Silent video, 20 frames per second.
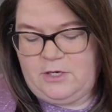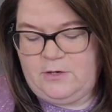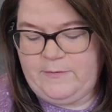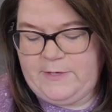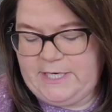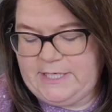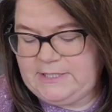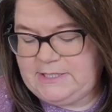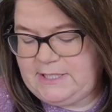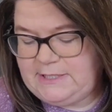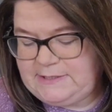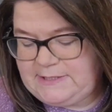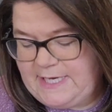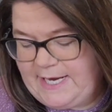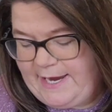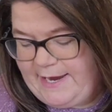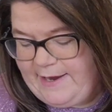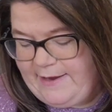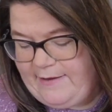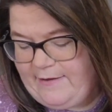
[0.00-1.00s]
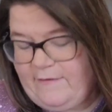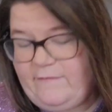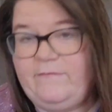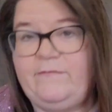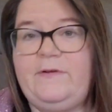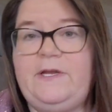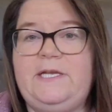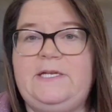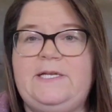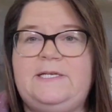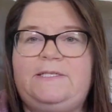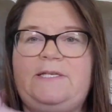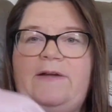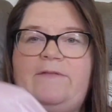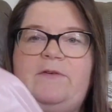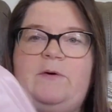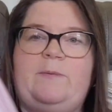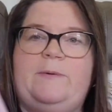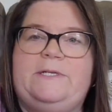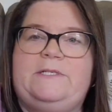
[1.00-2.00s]
Ooh, and it does have, it does
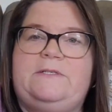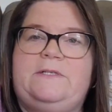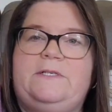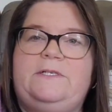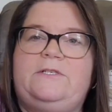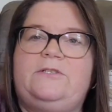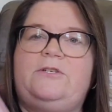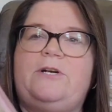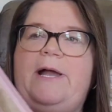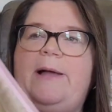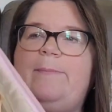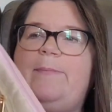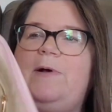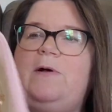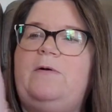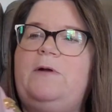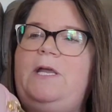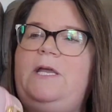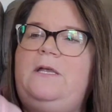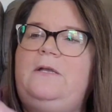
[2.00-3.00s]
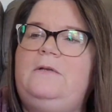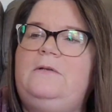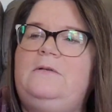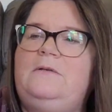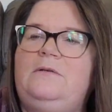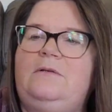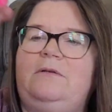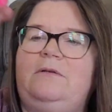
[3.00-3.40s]
have a wristlet strap on it.